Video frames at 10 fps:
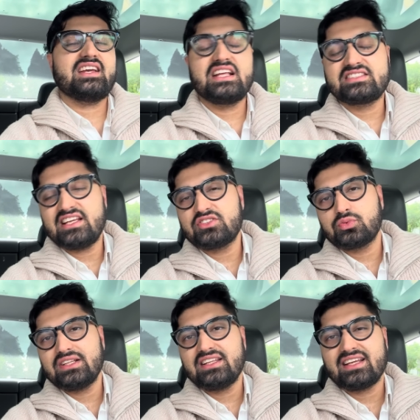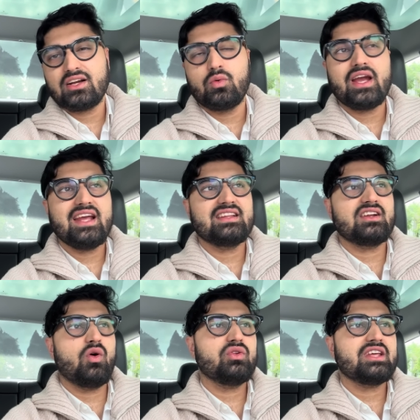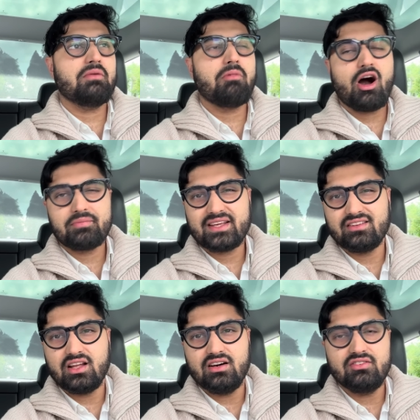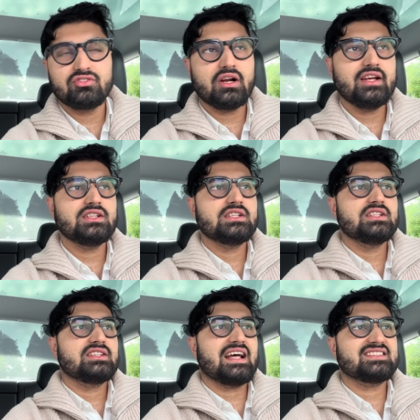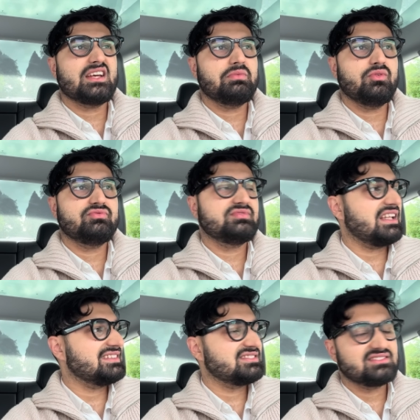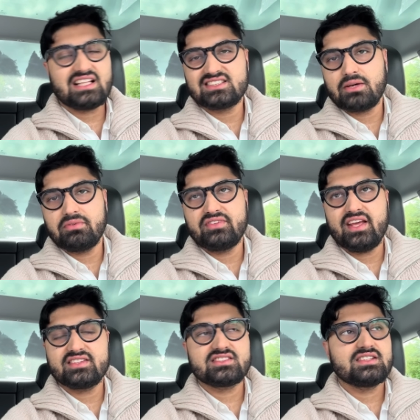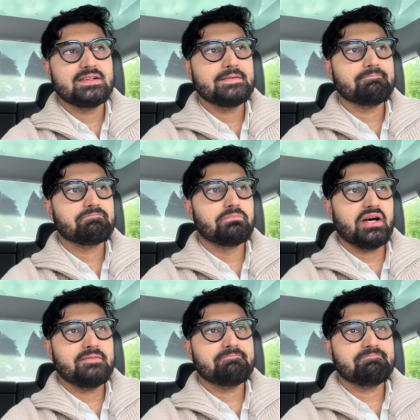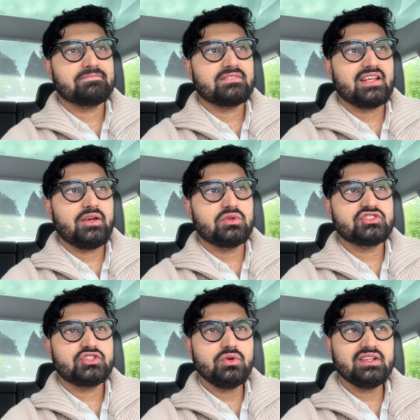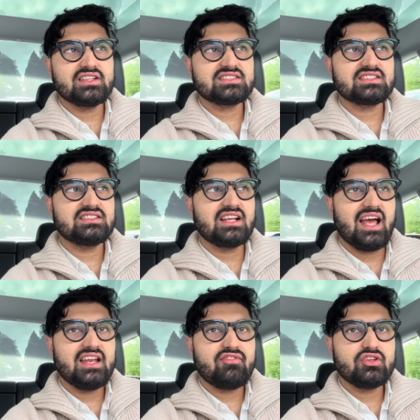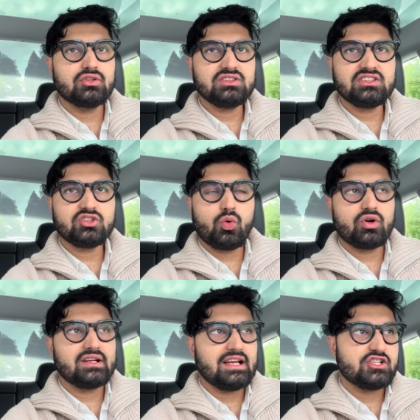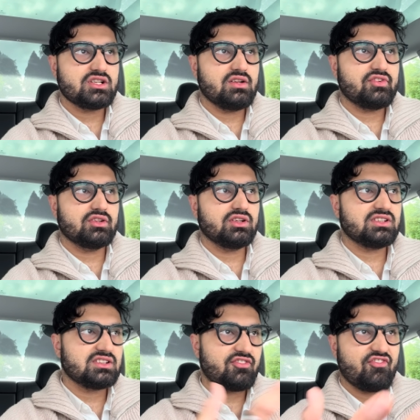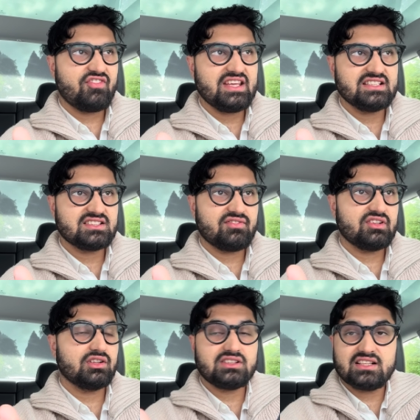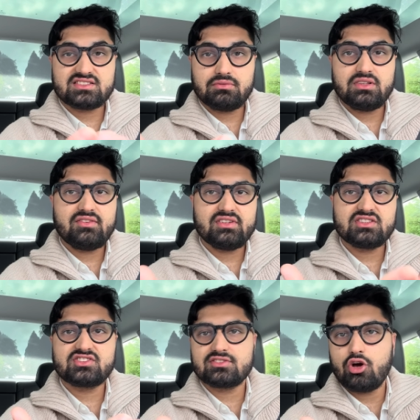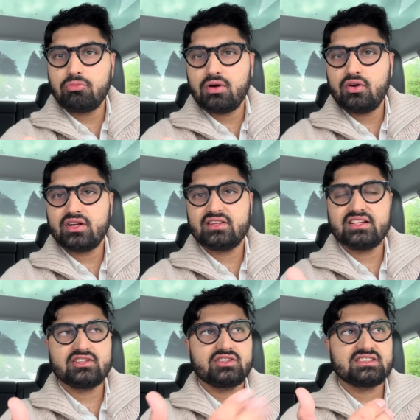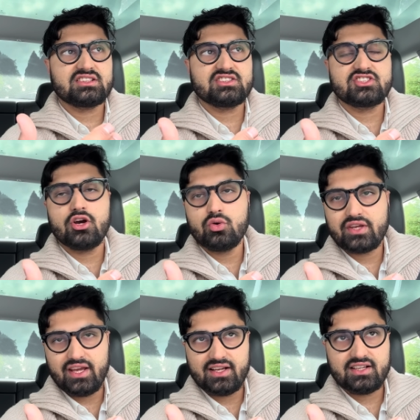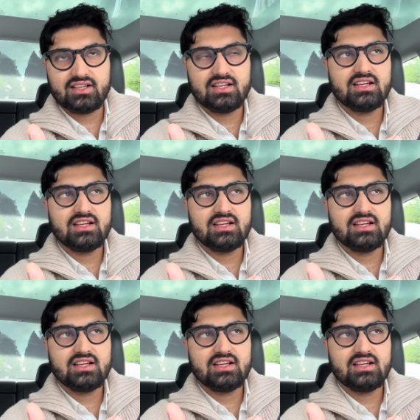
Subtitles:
it's really like a way that only a mom can love, right? That type of dance. But it was doing this, and if you looked at the coordination, if you looked at the feet, if you looked at someone even slow mode and they looked at the toe kick,